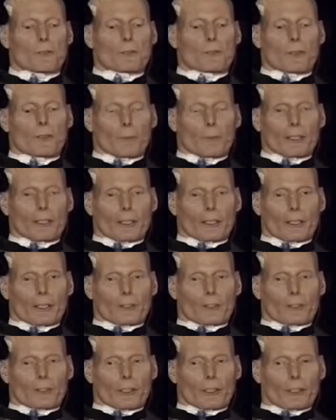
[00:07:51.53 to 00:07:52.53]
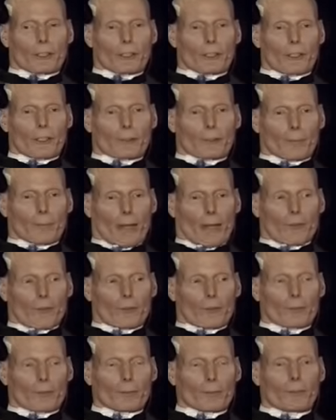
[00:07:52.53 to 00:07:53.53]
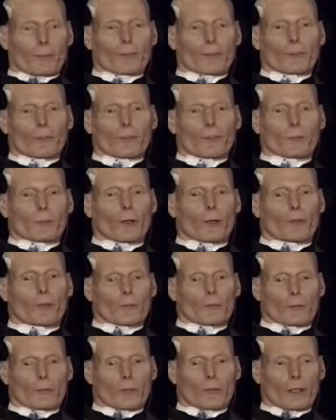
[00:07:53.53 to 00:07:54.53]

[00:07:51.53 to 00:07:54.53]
to meet the legendary Dr. Betts in person was